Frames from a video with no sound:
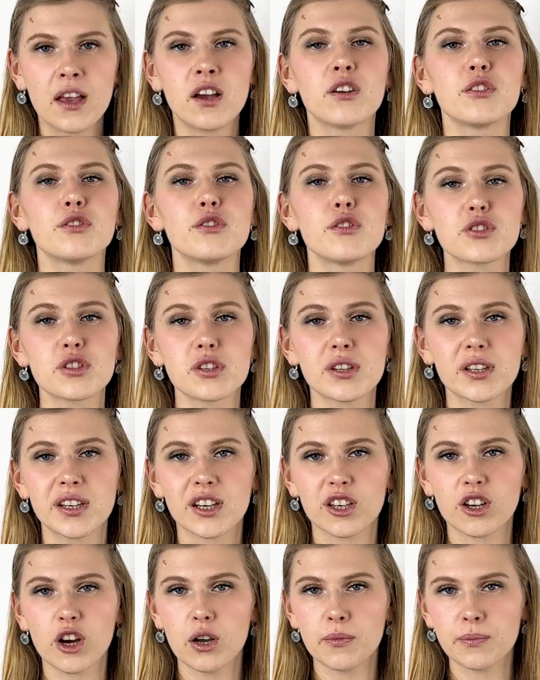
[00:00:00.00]
Usually
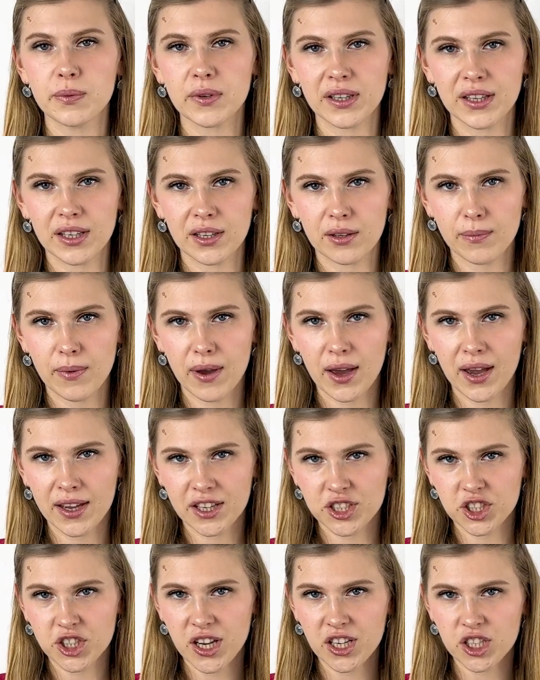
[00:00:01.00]
accompanied by a
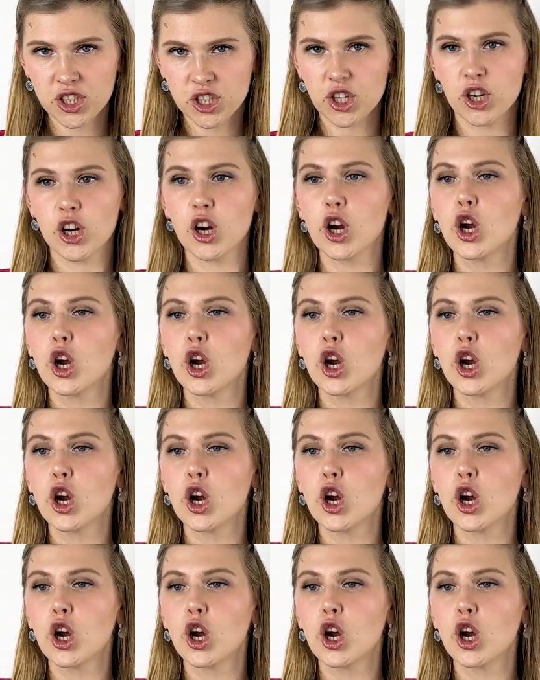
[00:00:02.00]
gesture